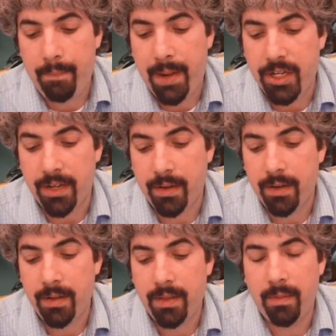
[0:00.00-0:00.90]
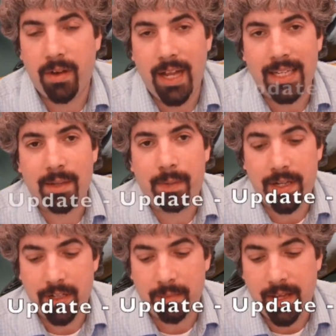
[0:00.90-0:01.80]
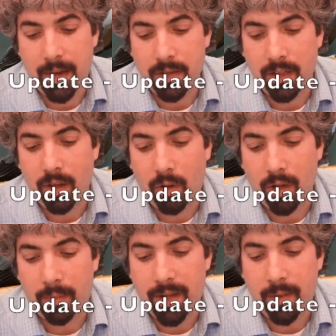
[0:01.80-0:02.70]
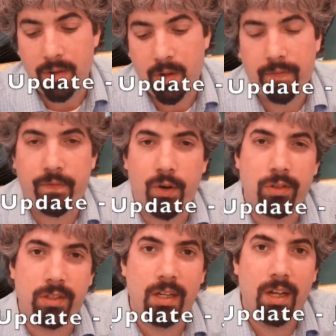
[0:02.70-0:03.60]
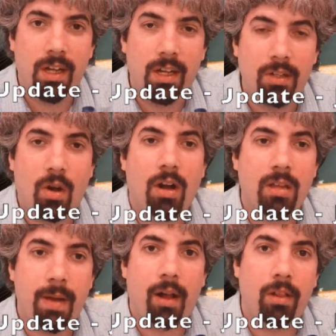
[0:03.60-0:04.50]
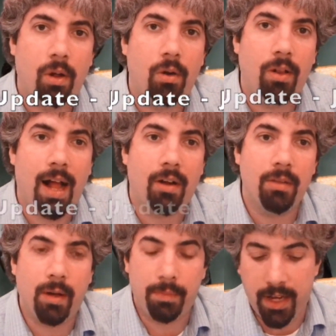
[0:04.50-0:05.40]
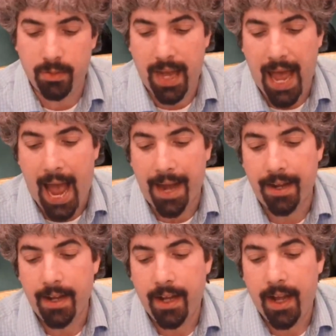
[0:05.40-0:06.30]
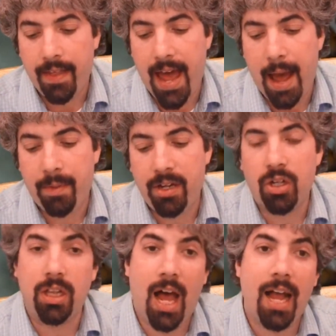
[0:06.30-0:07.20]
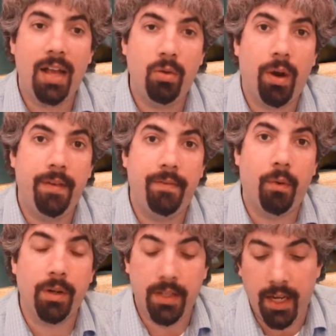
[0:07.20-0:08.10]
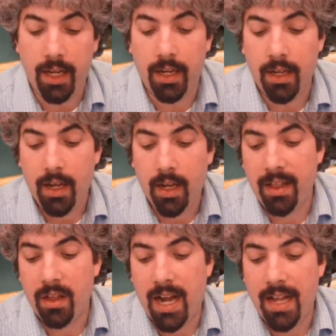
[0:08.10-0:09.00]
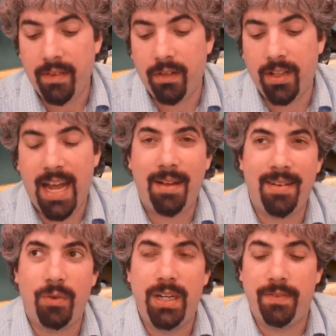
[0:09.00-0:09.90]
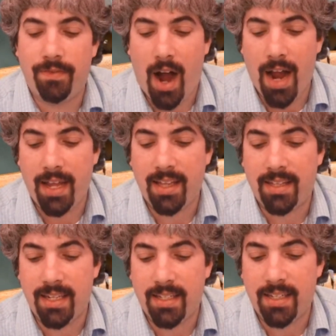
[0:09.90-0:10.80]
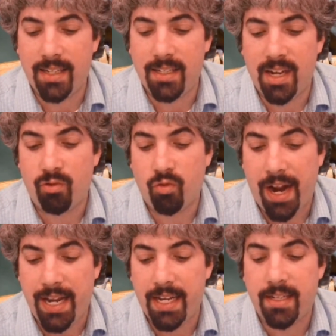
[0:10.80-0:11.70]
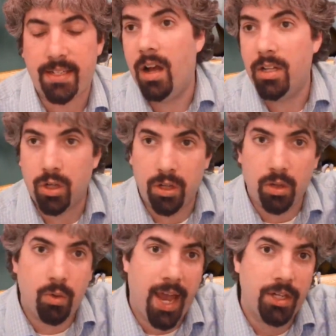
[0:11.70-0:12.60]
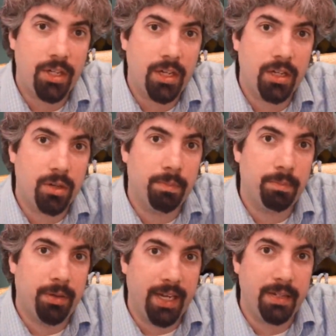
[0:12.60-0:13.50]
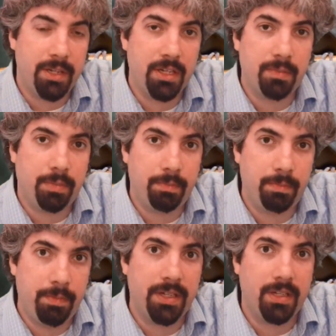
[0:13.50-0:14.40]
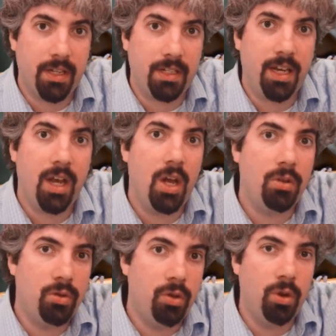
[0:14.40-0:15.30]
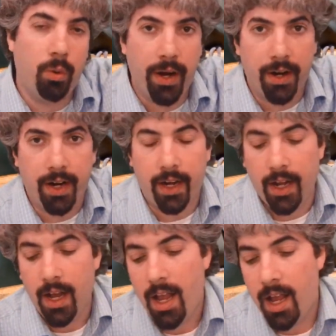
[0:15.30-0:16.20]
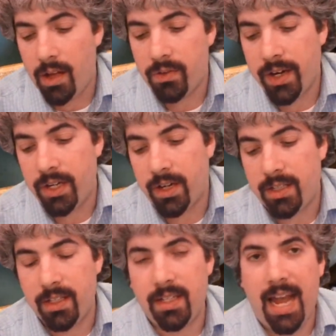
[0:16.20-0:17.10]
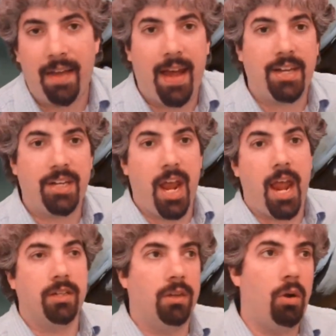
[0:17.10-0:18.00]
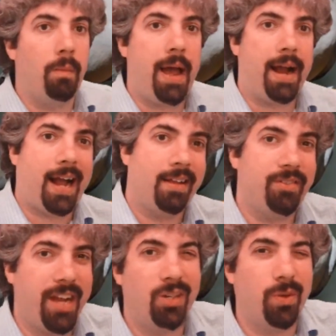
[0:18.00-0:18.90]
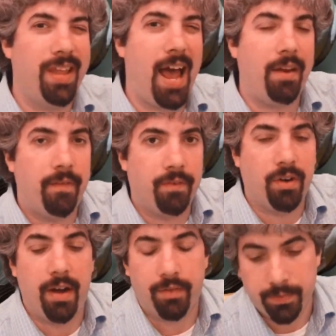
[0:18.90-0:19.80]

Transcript: Pigeon, the classic Pigeon update. That was a local update. That was one of the first talked about local algorithm updates we had. And that happened in July 2014. It kind of looked at redefining the distance and radius, a certain location, a certain place, business listing, to the query. And it was very interesting to see how that changed. And Lopac kind of changed with that forever.